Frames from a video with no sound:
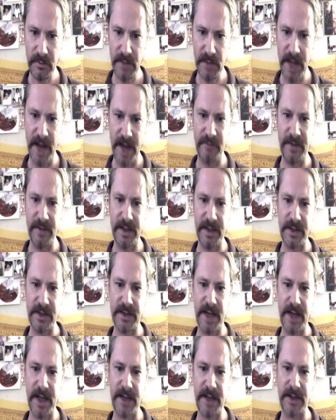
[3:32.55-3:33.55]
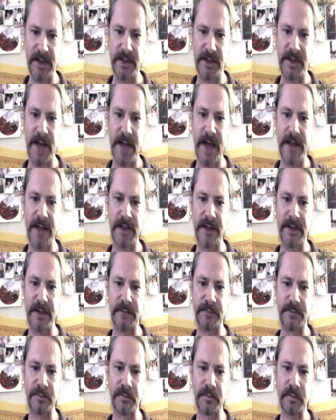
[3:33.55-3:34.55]
and Venus at its exact
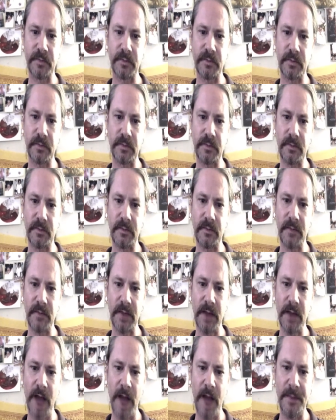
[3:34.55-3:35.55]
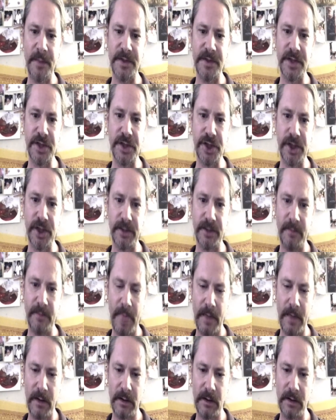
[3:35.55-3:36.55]
opposition
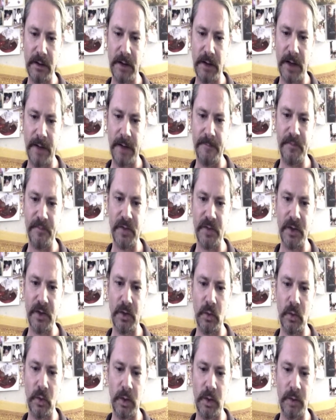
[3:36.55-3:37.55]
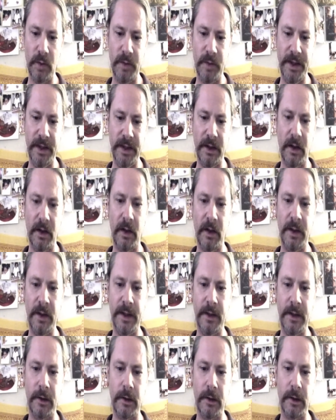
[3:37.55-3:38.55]
will be
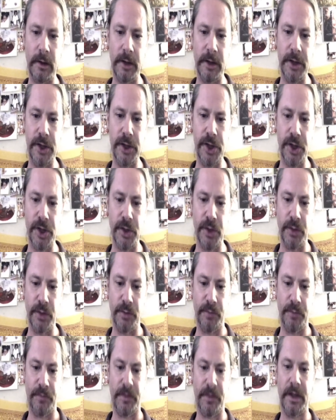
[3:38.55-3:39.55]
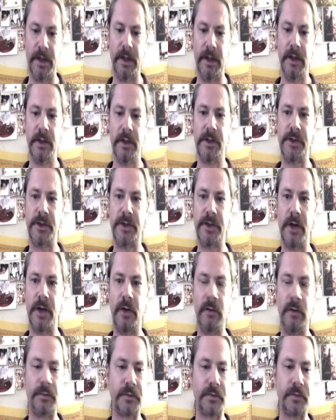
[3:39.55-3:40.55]
in early June. So